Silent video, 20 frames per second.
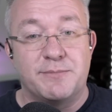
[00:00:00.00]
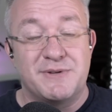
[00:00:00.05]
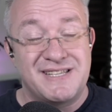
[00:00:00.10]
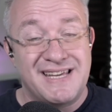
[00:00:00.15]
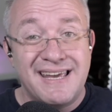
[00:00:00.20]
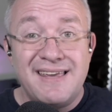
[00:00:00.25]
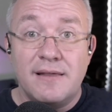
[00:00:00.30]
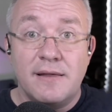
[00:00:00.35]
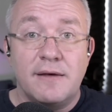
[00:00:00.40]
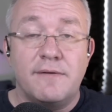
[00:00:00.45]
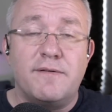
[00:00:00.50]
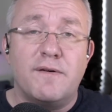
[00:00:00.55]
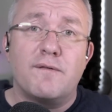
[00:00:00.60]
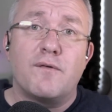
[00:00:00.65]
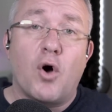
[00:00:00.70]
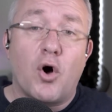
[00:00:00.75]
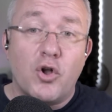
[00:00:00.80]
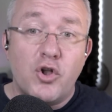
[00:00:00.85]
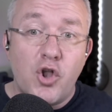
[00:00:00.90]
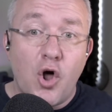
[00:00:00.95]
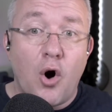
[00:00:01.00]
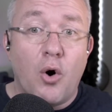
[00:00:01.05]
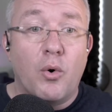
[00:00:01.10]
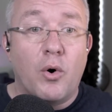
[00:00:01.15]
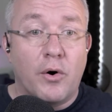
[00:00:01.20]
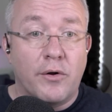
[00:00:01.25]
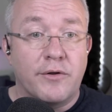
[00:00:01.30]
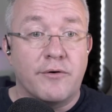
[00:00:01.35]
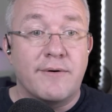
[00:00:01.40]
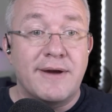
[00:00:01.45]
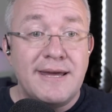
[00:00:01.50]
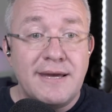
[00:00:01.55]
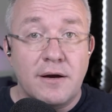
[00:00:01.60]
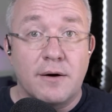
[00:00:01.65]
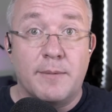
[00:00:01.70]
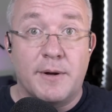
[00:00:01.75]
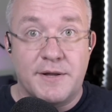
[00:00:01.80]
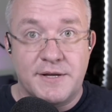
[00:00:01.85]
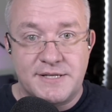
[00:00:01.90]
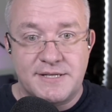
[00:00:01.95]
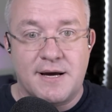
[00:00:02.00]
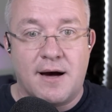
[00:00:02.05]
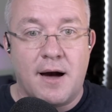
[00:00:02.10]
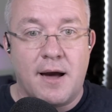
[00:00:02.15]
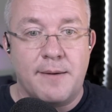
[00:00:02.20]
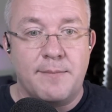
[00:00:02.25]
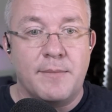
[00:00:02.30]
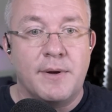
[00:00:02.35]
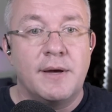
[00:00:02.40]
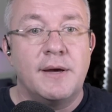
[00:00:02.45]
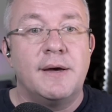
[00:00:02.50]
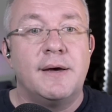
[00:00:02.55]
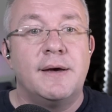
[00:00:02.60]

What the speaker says: particularly if you've got no other income at the time.